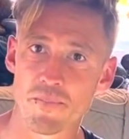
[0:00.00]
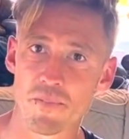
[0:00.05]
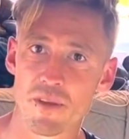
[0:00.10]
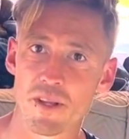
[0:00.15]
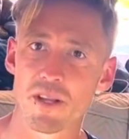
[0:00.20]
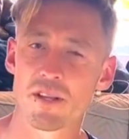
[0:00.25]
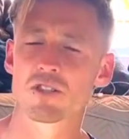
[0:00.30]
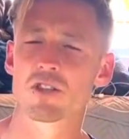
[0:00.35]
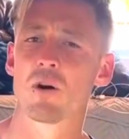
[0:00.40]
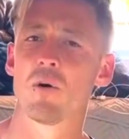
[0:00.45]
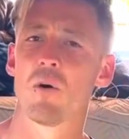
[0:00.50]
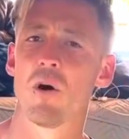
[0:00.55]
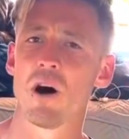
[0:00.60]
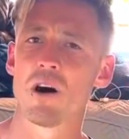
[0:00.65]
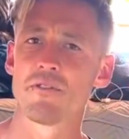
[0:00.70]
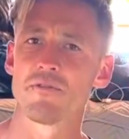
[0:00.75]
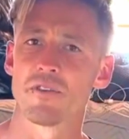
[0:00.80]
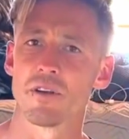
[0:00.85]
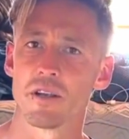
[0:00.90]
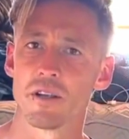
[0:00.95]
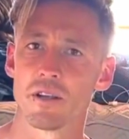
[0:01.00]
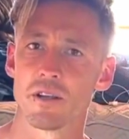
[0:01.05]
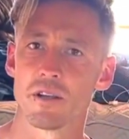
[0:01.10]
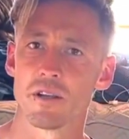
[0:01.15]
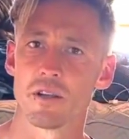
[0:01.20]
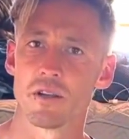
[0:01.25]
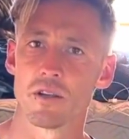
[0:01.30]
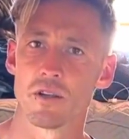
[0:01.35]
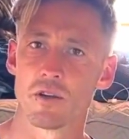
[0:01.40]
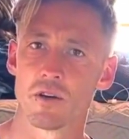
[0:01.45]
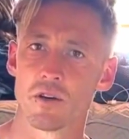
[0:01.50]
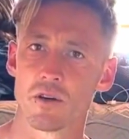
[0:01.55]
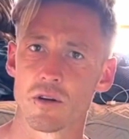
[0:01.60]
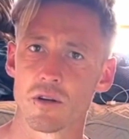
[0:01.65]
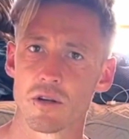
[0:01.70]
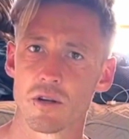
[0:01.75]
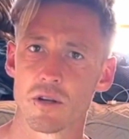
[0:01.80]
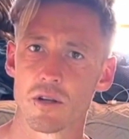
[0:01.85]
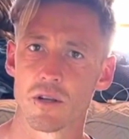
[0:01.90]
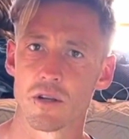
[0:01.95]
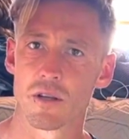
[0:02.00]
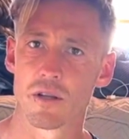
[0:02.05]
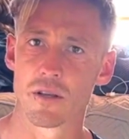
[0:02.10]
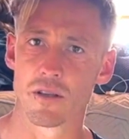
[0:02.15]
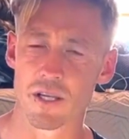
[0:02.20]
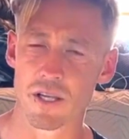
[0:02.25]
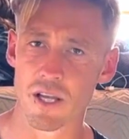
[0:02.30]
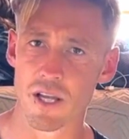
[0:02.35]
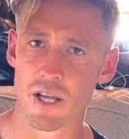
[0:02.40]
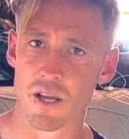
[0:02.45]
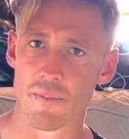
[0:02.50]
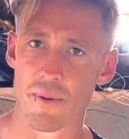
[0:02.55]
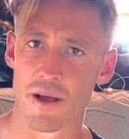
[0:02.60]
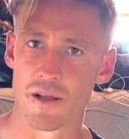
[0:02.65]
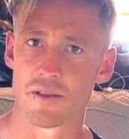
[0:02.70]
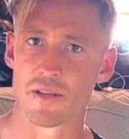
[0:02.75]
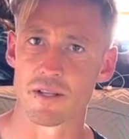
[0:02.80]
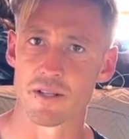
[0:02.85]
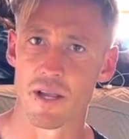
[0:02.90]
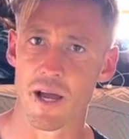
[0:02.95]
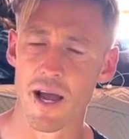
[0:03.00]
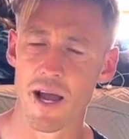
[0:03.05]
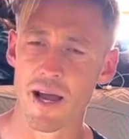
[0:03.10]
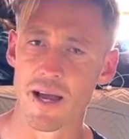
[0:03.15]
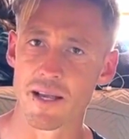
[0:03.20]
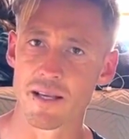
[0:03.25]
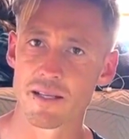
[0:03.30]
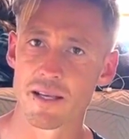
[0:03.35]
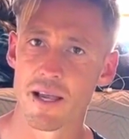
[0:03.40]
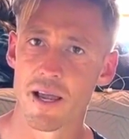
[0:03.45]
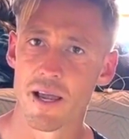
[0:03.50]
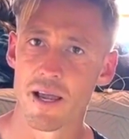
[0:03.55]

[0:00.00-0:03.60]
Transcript: And so often you're thinking about these guys